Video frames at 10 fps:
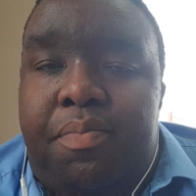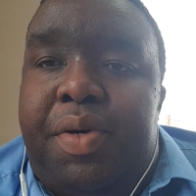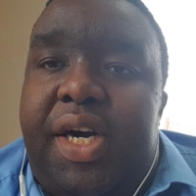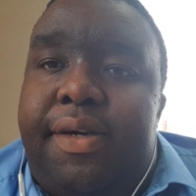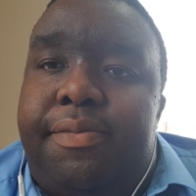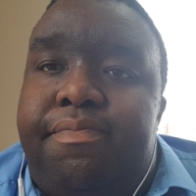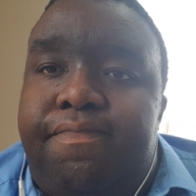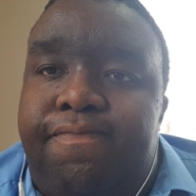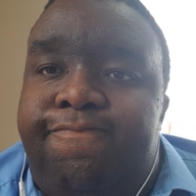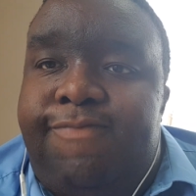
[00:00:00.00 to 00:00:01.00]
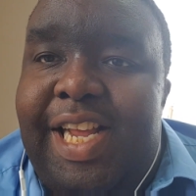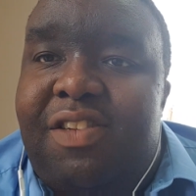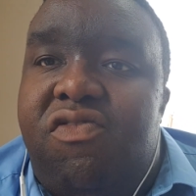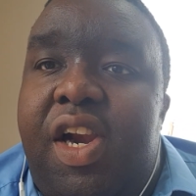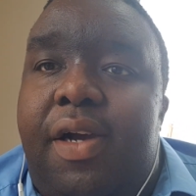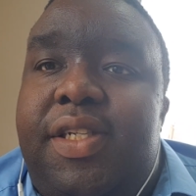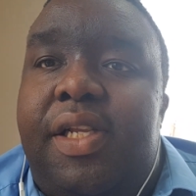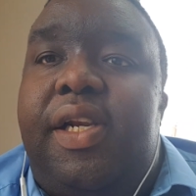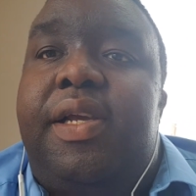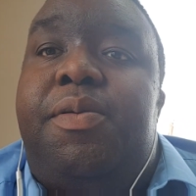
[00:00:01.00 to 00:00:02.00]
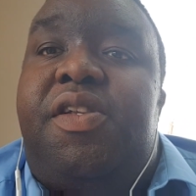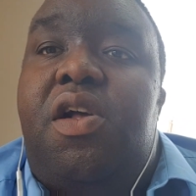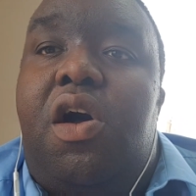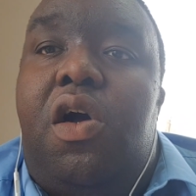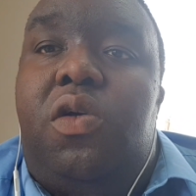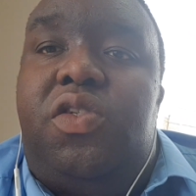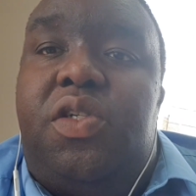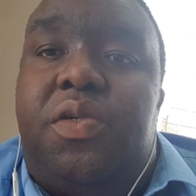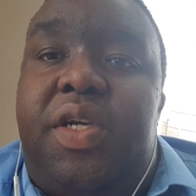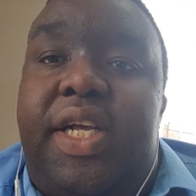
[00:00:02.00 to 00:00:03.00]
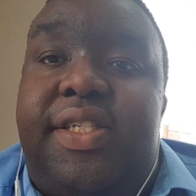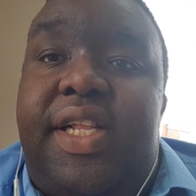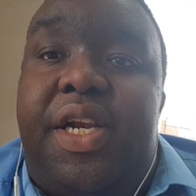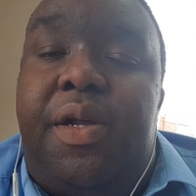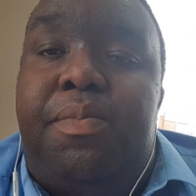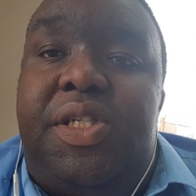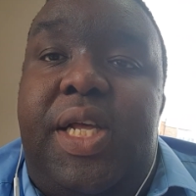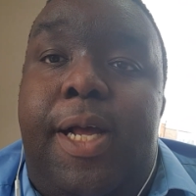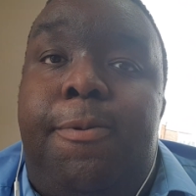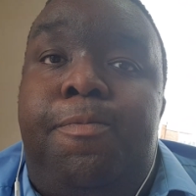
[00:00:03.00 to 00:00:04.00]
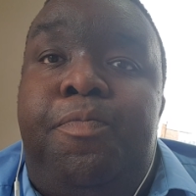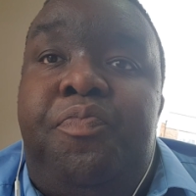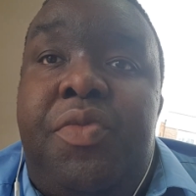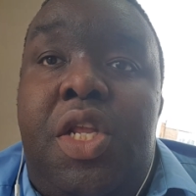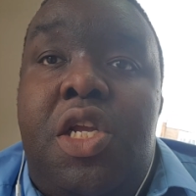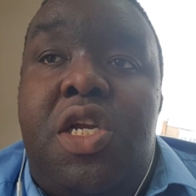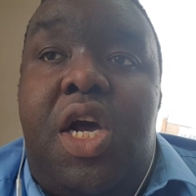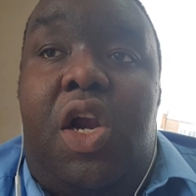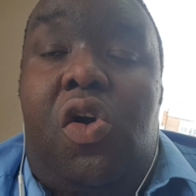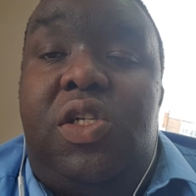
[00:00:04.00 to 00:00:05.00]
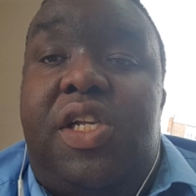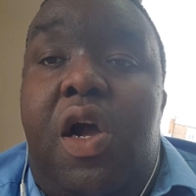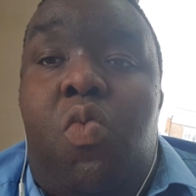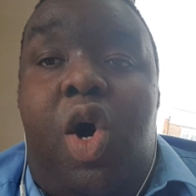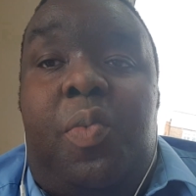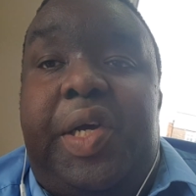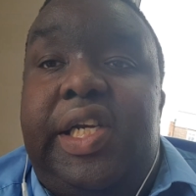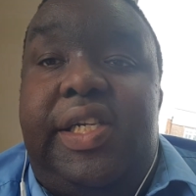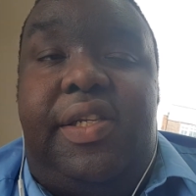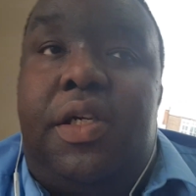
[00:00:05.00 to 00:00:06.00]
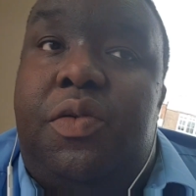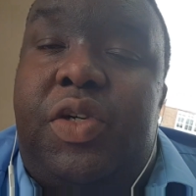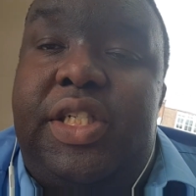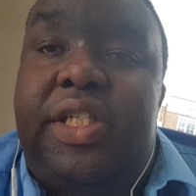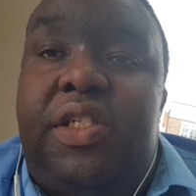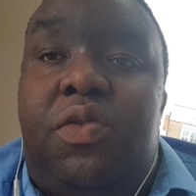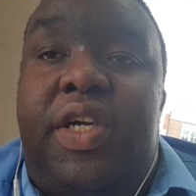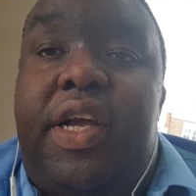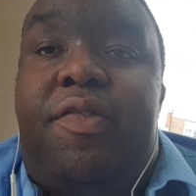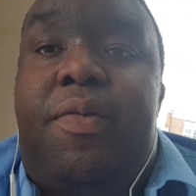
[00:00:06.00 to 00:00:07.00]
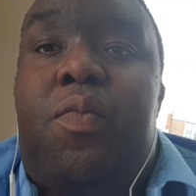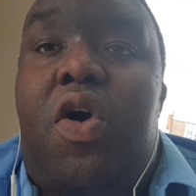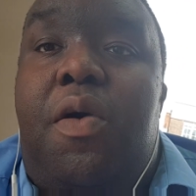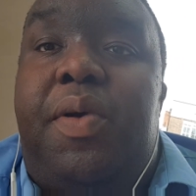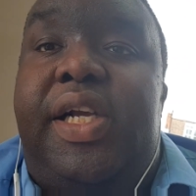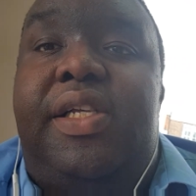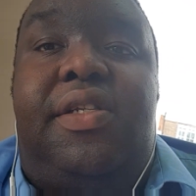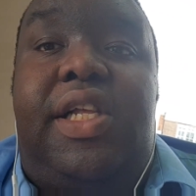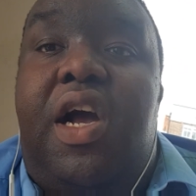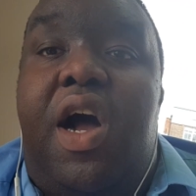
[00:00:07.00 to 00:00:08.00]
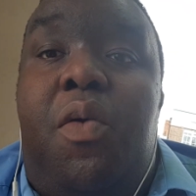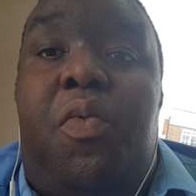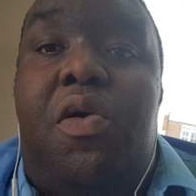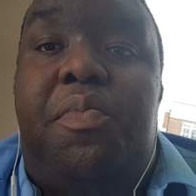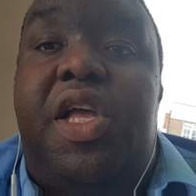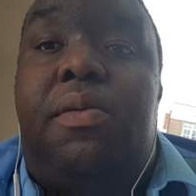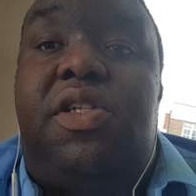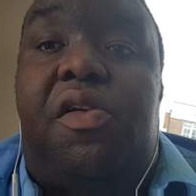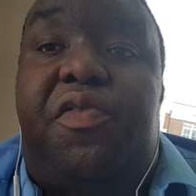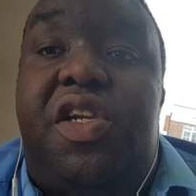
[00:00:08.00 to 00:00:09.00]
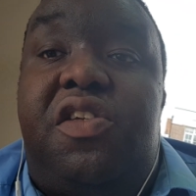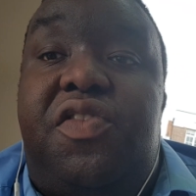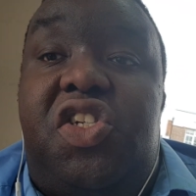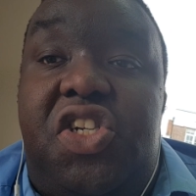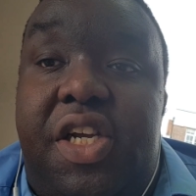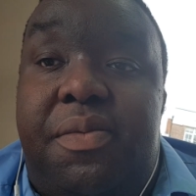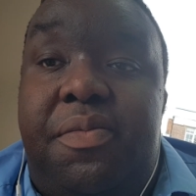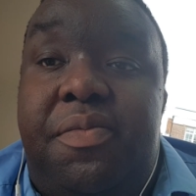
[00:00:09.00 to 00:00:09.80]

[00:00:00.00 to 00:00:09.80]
But let's reluctantly start Ozil as that number 10. Alongside Welbeck, listen, the one thing you'll get from Welbeck is the guy won't be able to finish for shit.